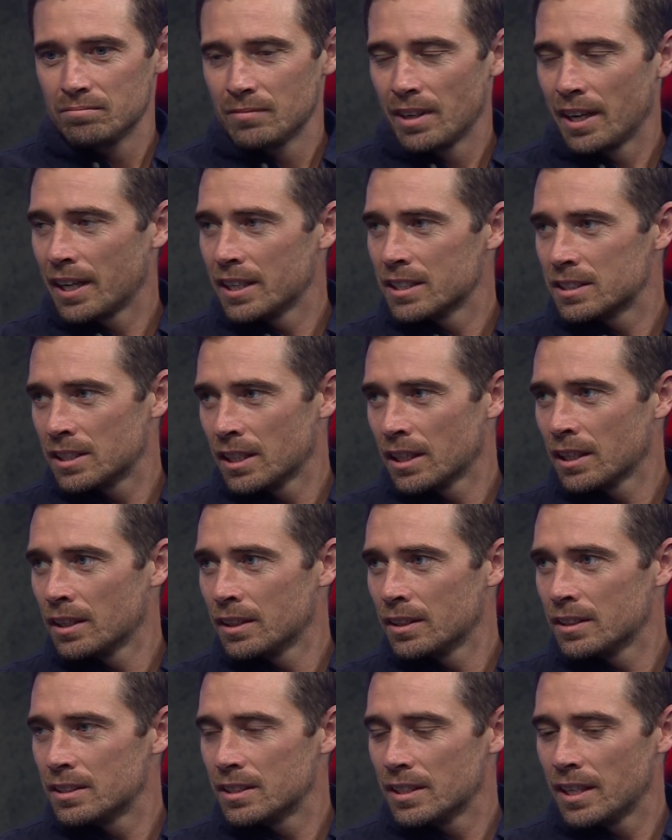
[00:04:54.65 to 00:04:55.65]
against
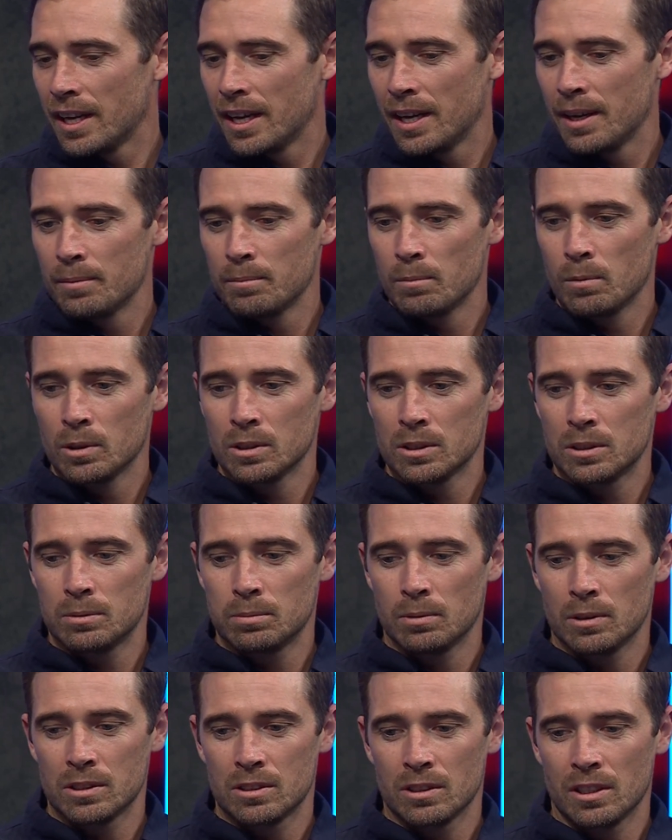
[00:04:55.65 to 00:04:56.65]
England
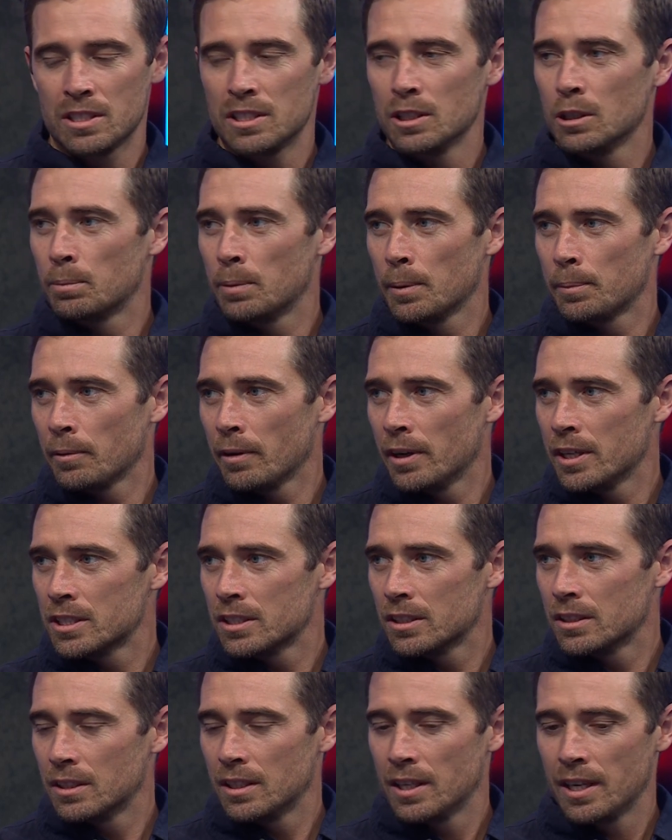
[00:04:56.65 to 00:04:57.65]
was ideal
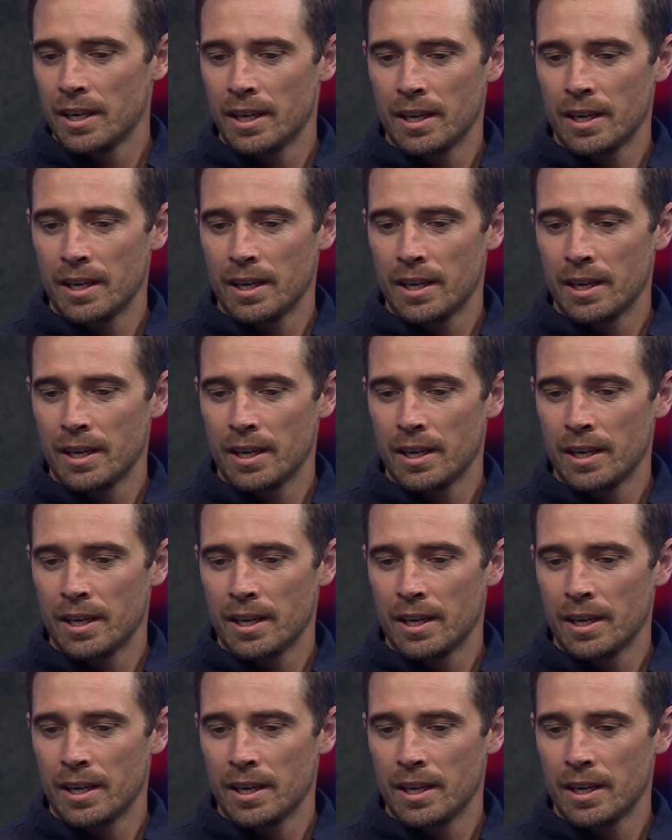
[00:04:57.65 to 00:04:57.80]
preparation.